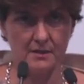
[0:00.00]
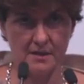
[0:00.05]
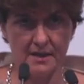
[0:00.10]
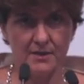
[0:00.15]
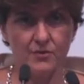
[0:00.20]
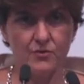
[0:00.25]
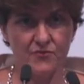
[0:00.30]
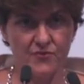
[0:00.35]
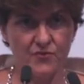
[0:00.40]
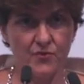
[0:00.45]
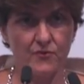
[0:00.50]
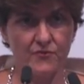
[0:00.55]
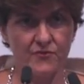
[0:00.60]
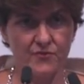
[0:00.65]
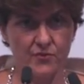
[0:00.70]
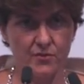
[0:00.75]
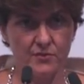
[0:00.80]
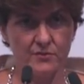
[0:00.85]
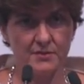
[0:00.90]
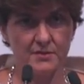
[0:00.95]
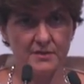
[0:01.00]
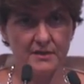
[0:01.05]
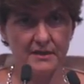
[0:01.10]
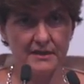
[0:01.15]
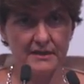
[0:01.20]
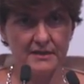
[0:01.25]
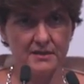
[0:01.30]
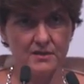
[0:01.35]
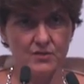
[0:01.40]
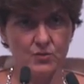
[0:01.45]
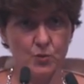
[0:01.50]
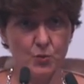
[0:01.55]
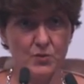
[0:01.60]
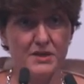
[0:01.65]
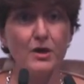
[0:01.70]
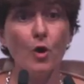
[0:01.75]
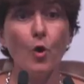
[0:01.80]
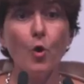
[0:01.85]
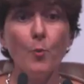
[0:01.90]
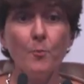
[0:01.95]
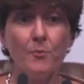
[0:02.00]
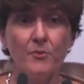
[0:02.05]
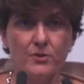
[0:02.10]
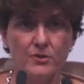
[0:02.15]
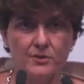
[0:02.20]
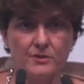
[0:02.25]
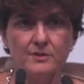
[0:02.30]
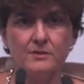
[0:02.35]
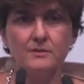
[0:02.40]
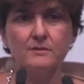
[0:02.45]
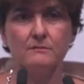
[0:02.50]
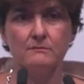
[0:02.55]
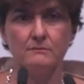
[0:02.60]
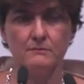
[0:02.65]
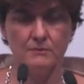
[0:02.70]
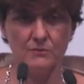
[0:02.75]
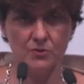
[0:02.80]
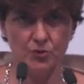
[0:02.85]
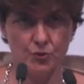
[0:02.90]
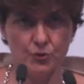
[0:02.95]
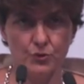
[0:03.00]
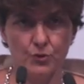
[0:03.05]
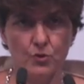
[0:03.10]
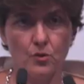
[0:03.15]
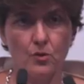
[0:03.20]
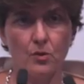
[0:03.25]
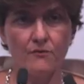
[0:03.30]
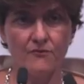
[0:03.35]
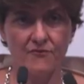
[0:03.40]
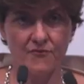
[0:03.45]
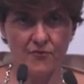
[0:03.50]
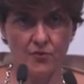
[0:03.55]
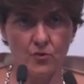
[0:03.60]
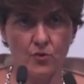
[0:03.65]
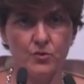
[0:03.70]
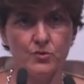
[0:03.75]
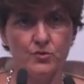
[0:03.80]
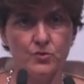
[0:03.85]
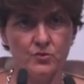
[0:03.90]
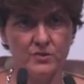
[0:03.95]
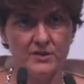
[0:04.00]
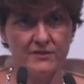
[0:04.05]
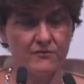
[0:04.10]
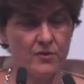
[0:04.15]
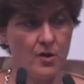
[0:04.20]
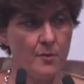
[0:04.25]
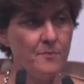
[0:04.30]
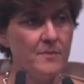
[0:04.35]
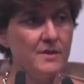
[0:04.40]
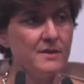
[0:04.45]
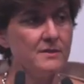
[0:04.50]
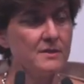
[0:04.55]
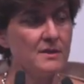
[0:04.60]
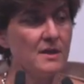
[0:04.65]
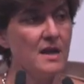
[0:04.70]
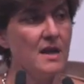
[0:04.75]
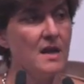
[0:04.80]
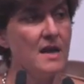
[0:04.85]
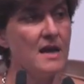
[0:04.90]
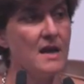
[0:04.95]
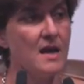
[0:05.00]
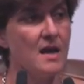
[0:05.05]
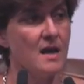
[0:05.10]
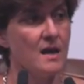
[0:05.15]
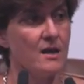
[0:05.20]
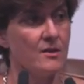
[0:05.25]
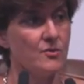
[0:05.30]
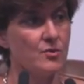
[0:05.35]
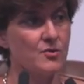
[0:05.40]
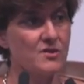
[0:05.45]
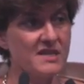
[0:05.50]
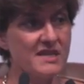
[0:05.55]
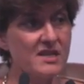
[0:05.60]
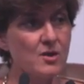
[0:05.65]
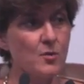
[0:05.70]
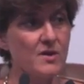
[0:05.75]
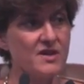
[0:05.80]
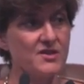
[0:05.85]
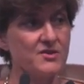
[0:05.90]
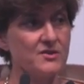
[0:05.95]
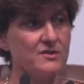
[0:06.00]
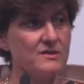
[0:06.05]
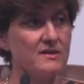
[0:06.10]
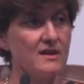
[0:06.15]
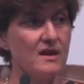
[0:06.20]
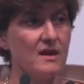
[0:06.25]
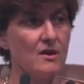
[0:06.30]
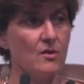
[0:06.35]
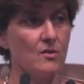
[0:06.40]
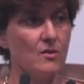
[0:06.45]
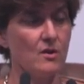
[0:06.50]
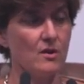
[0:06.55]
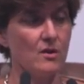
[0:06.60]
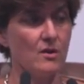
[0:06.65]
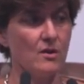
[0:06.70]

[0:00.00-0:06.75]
at the forefront, and we opened the door for new developments. The key question now,